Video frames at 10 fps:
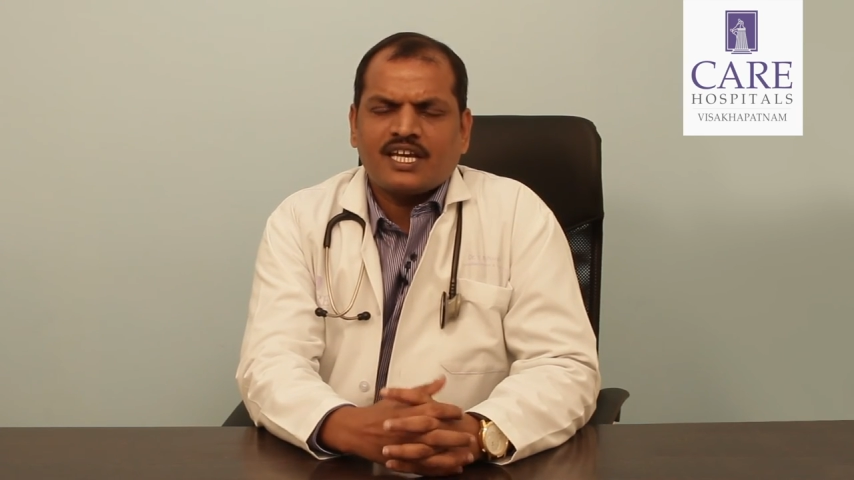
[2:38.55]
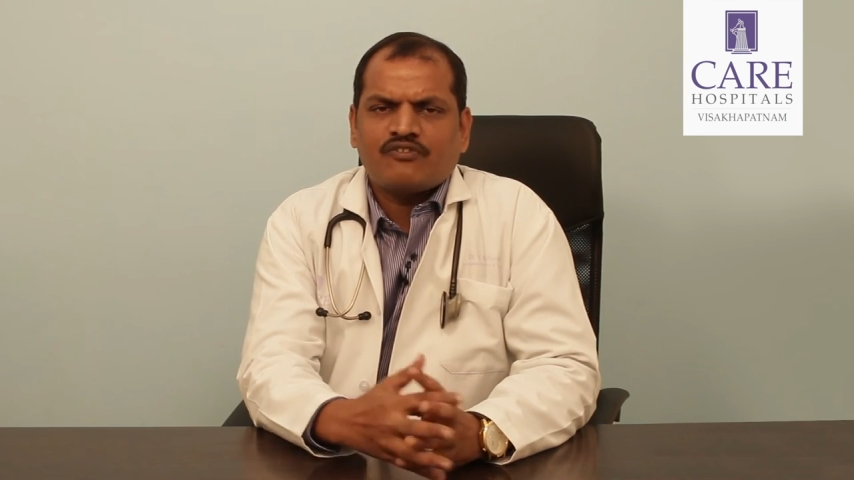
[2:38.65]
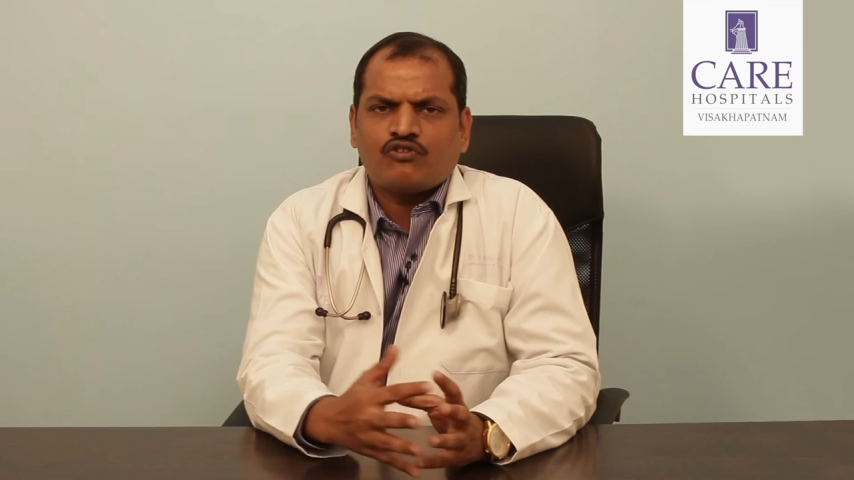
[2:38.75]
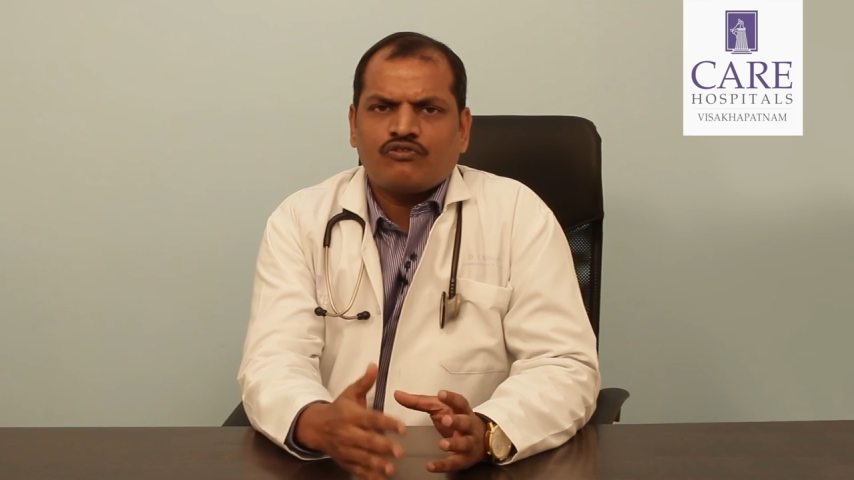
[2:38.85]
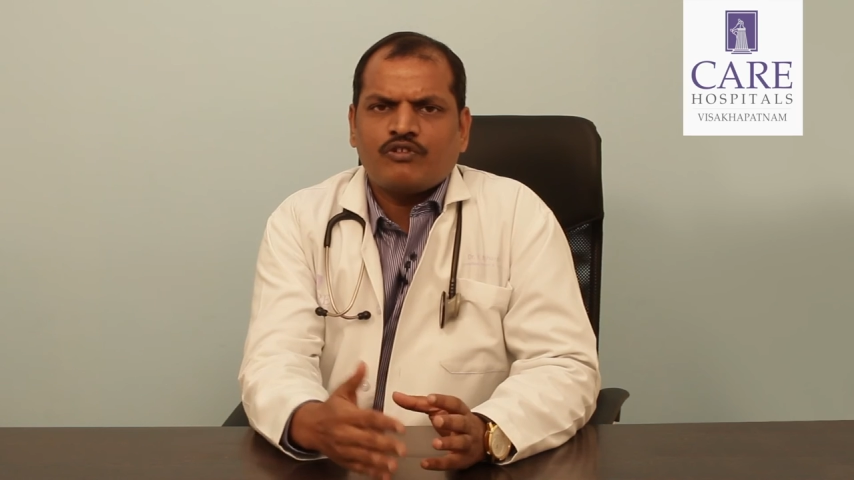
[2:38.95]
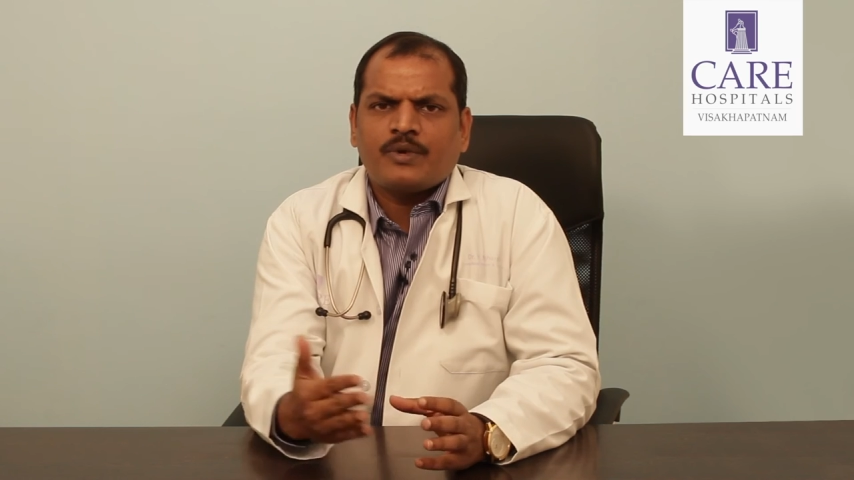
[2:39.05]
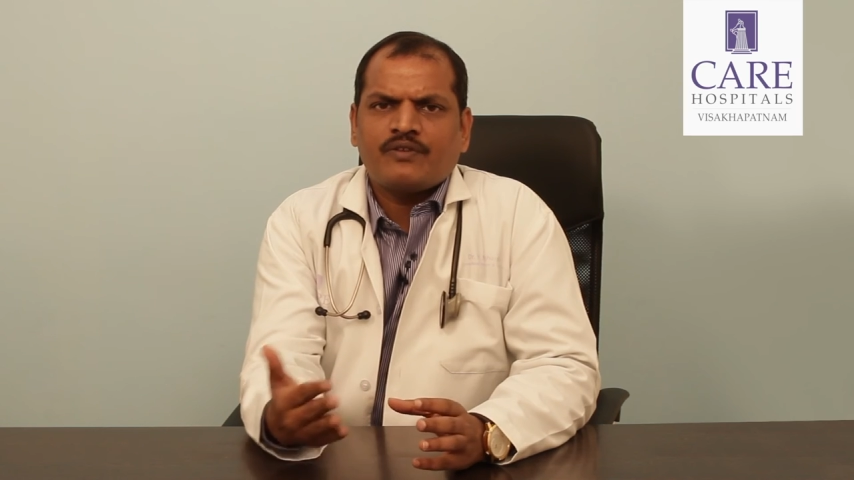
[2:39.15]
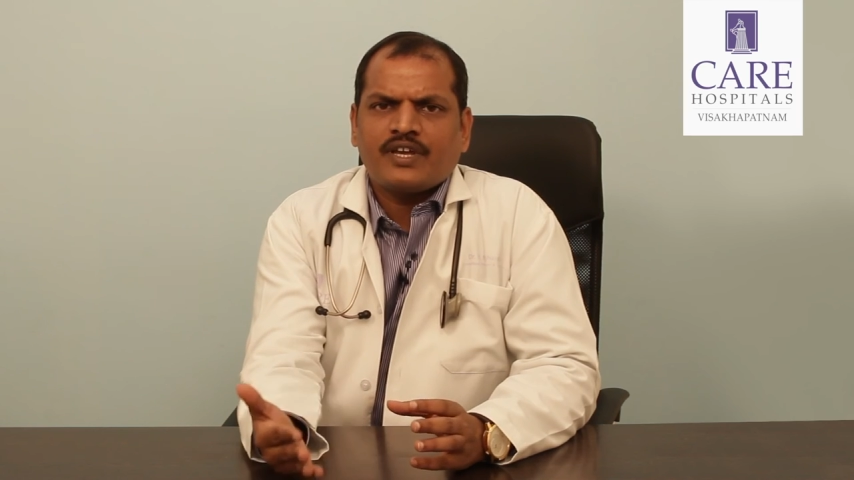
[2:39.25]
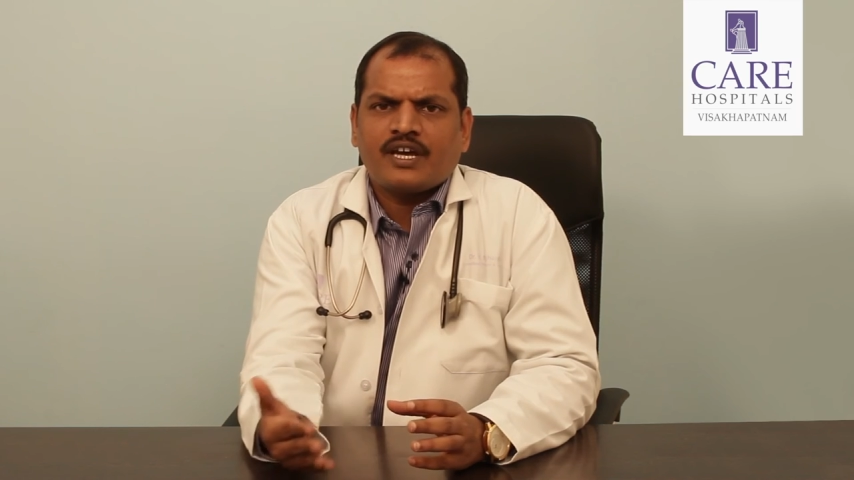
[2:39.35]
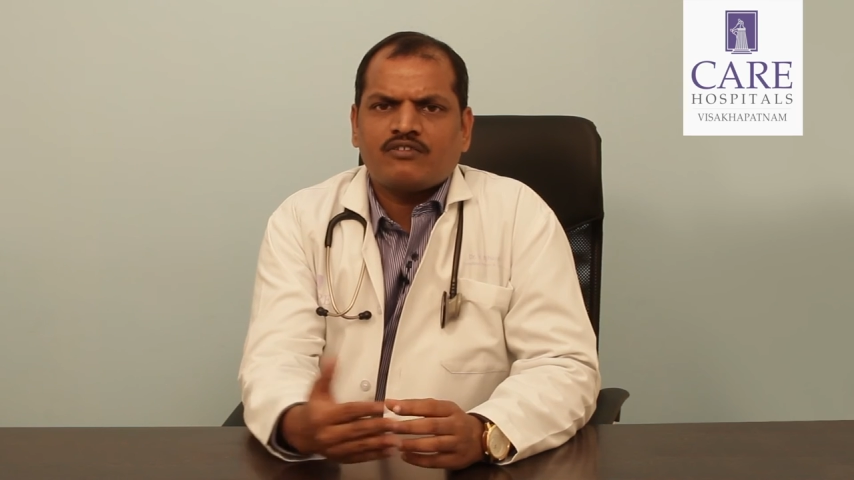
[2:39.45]
and for
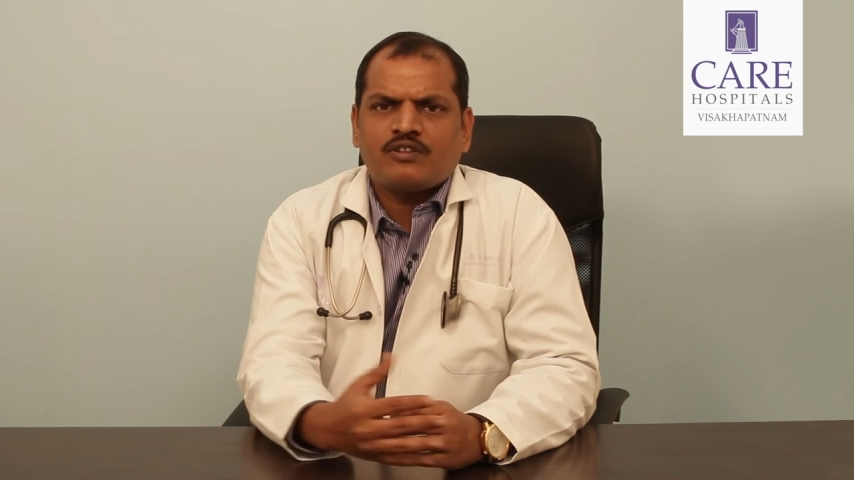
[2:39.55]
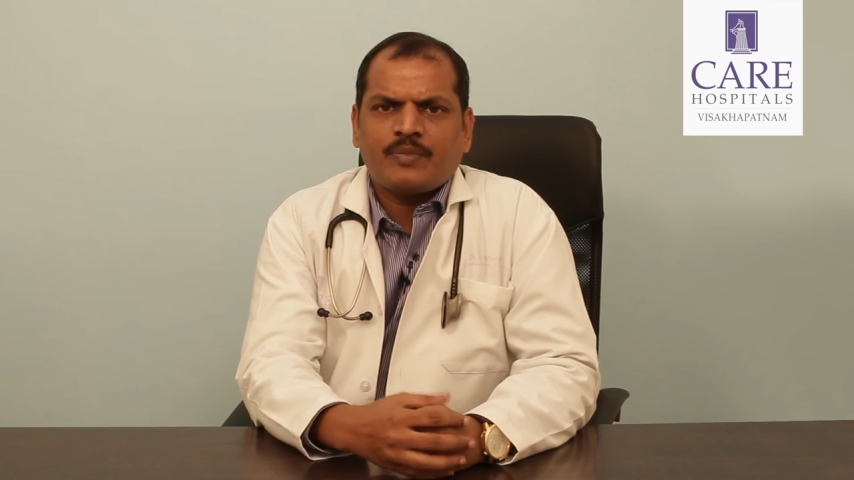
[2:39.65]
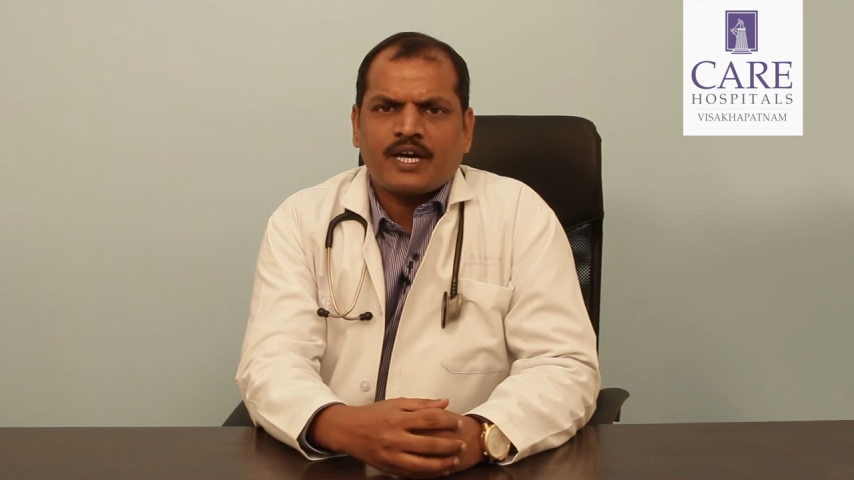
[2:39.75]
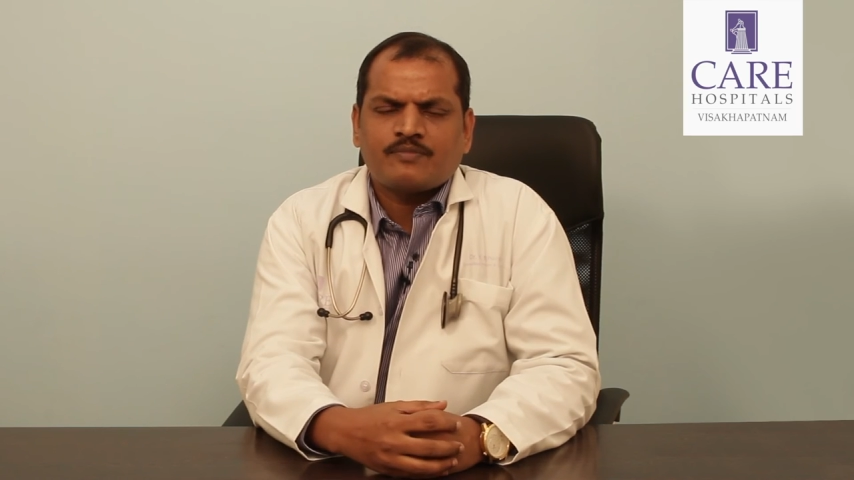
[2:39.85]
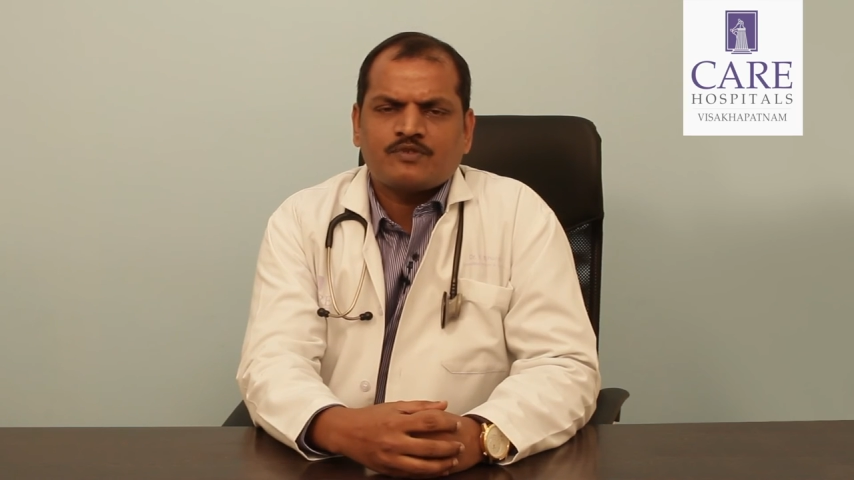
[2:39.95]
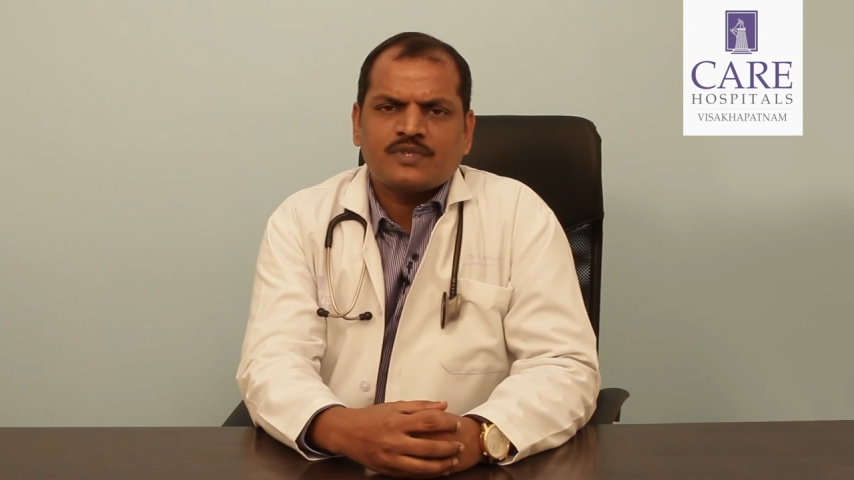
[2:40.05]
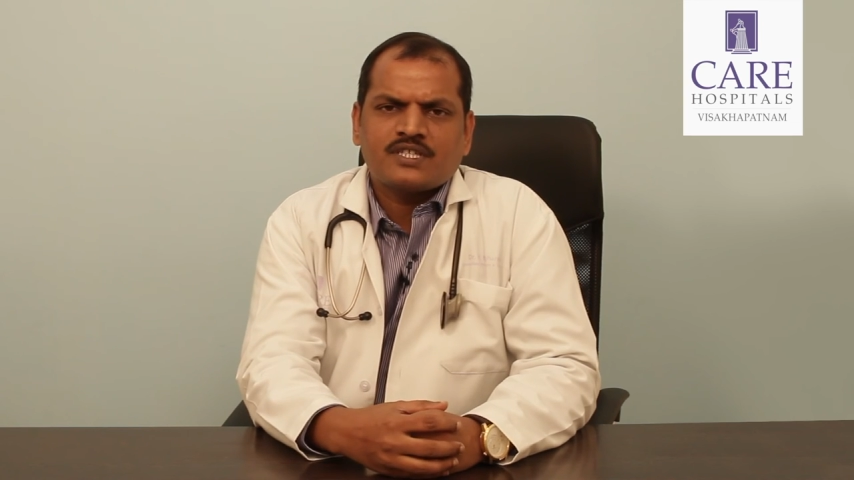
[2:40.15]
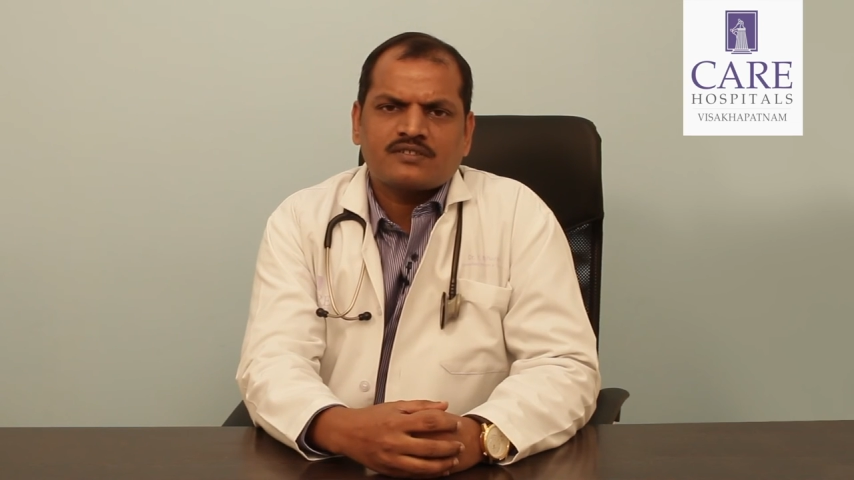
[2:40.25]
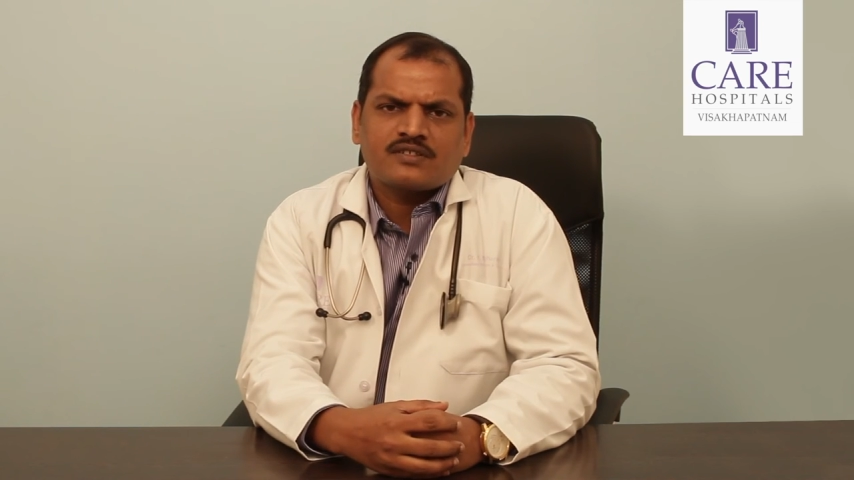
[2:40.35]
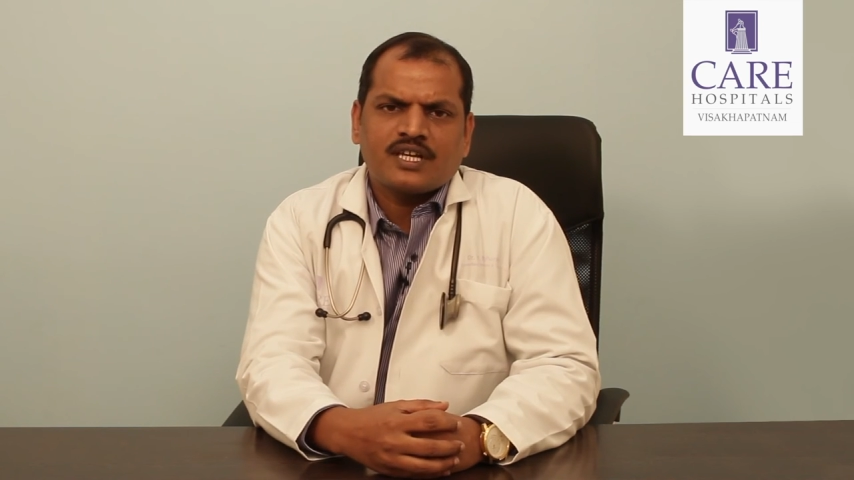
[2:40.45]
women we have the pap smear
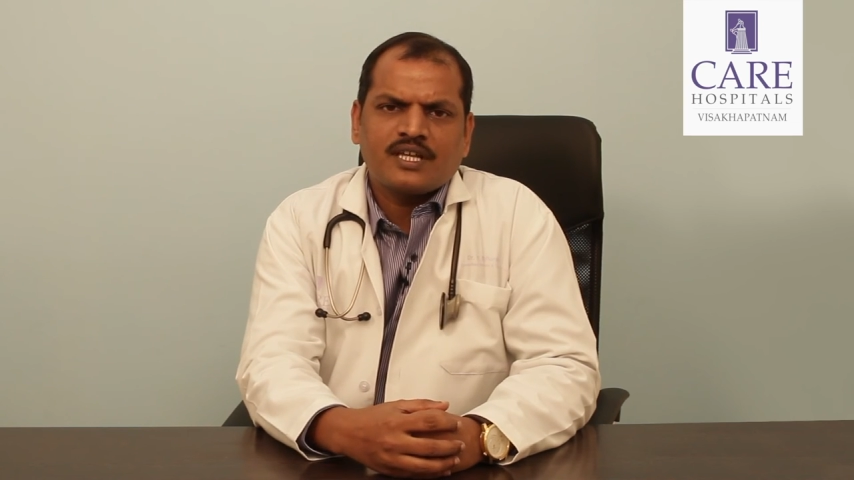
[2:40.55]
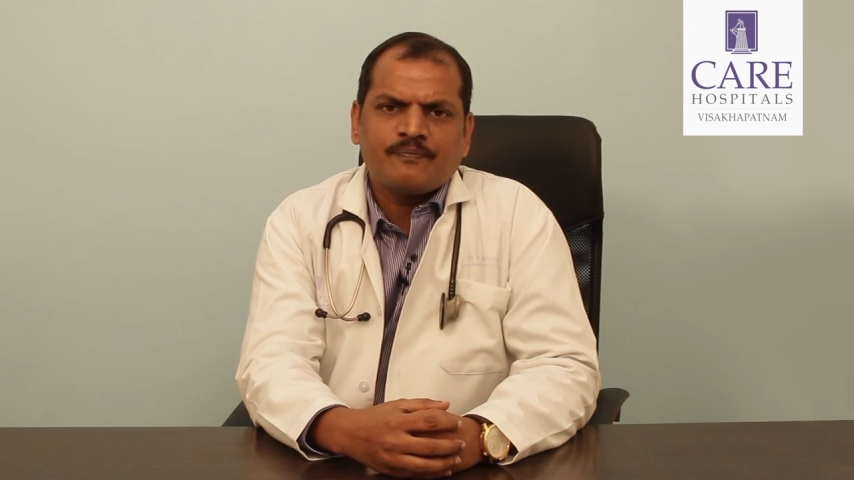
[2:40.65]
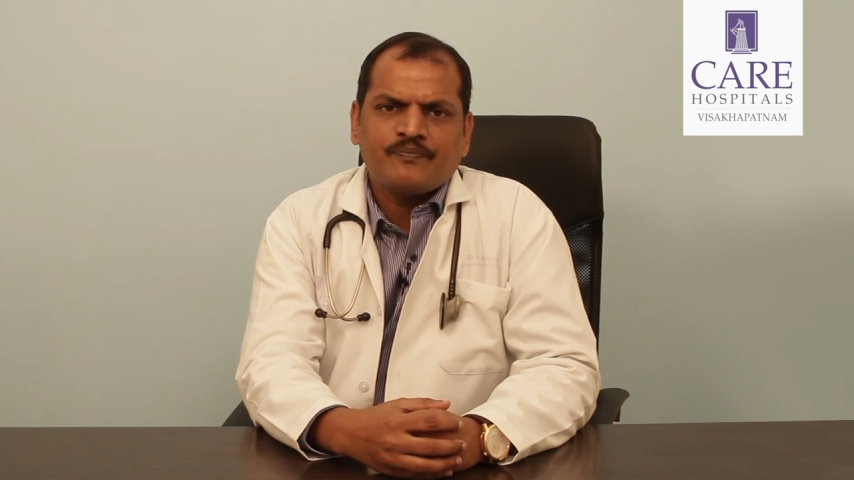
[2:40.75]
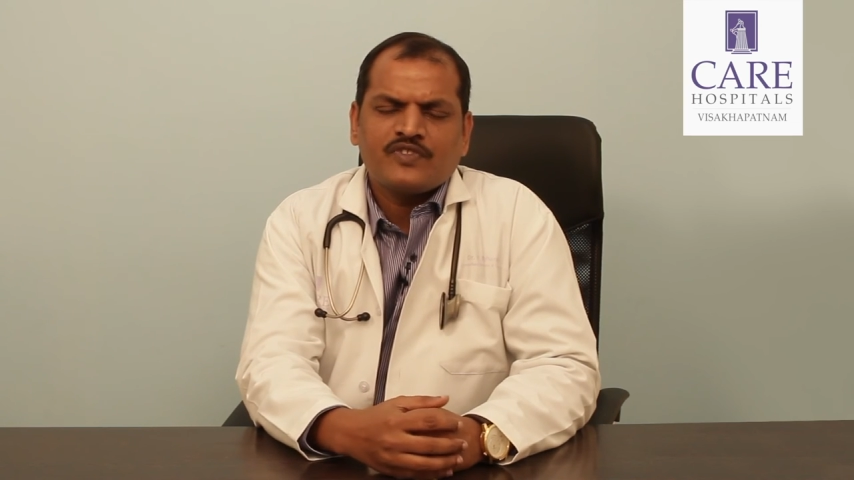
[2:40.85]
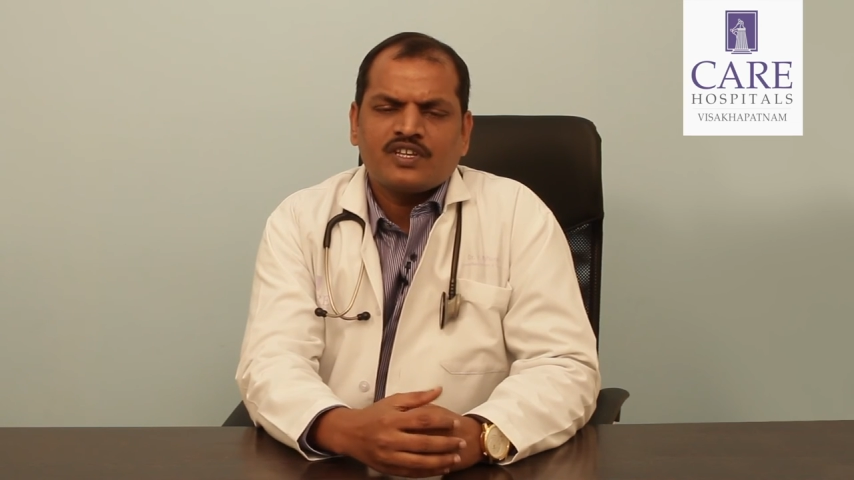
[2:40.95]
screening.